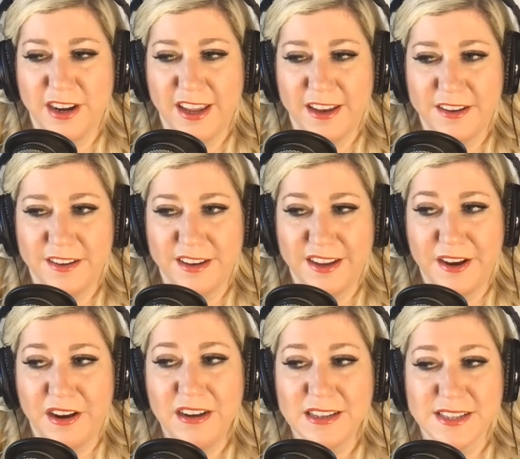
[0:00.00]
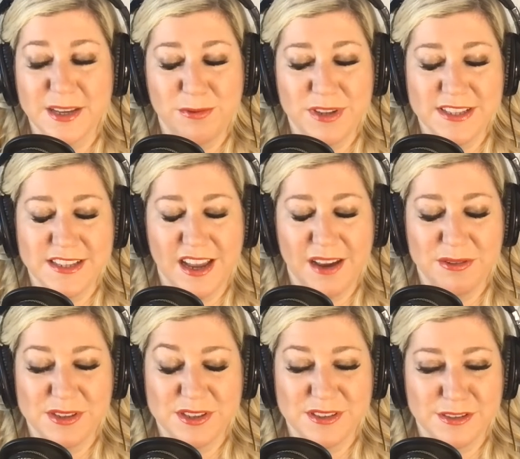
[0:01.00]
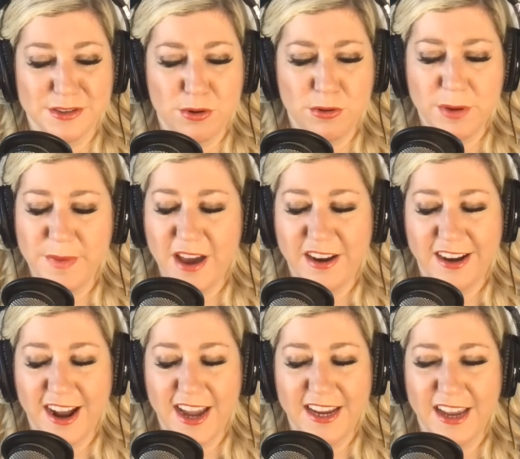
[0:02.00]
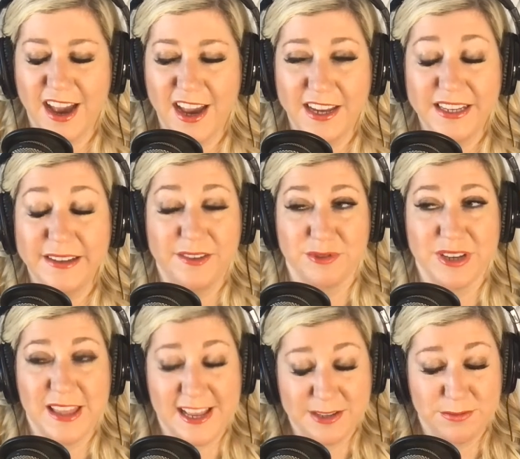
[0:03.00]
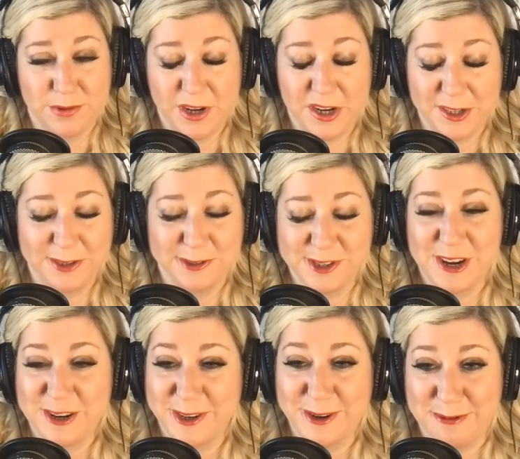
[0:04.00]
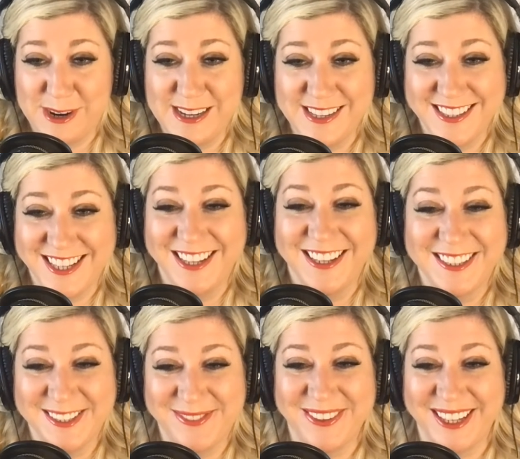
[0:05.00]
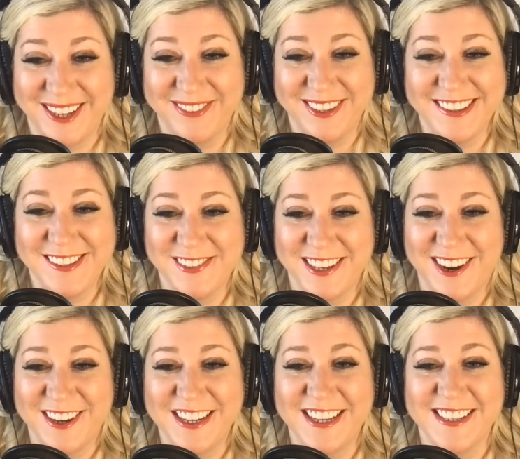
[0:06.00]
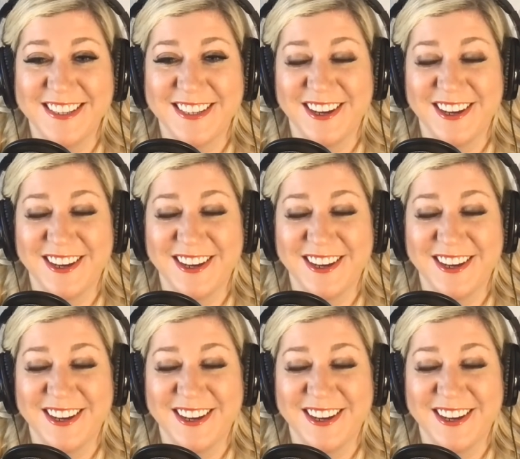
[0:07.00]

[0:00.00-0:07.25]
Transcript: and honestly, once I was told about it, I didn't realize what a huge honor it was to begin with, to be honest.